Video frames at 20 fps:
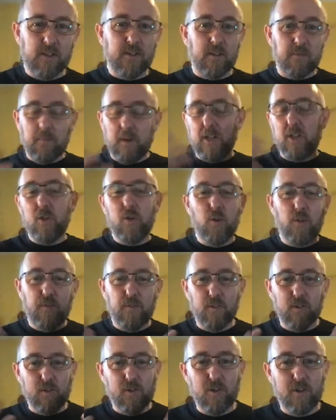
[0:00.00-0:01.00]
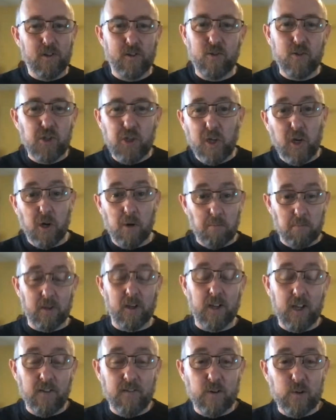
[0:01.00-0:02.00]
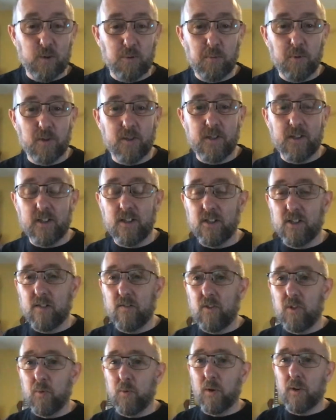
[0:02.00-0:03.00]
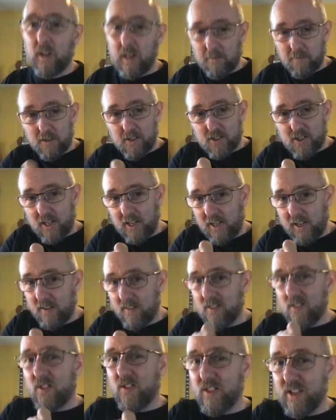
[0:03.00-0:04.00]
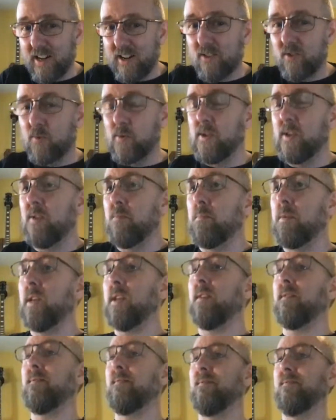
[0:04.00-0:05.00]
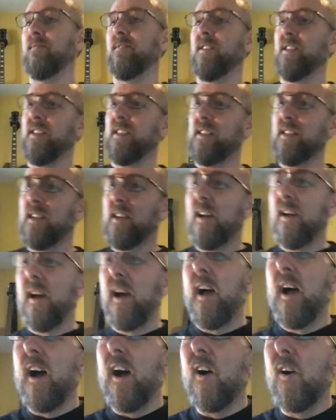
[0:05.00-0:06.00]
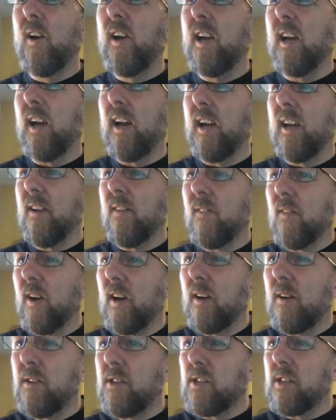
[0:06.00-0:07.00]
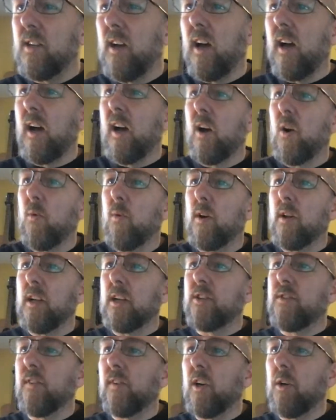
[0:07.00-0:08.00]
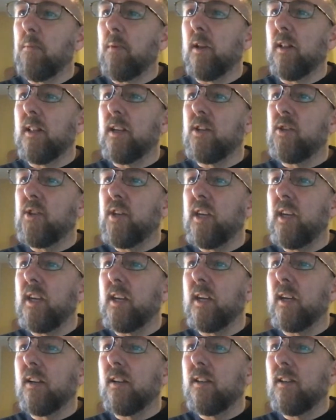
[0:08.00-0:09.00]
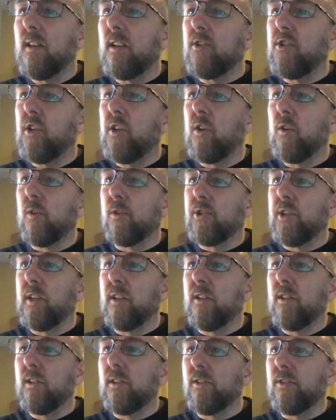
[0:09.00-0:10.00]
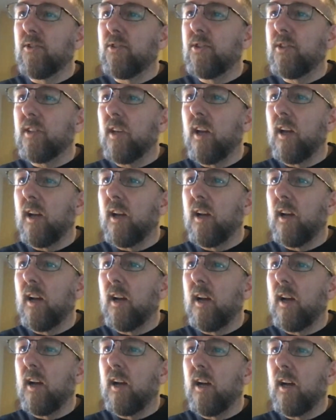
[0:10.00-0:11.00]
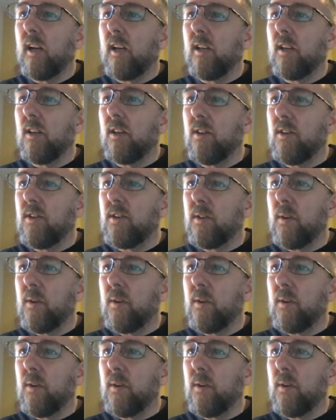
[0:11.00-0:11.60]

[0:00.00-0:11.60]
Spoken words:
of my youthful good looks you can't believe I was born in 1971? I'm going to take it that that's what you mean. Okay, right. What else have I got on my list here? That's your Google skills. And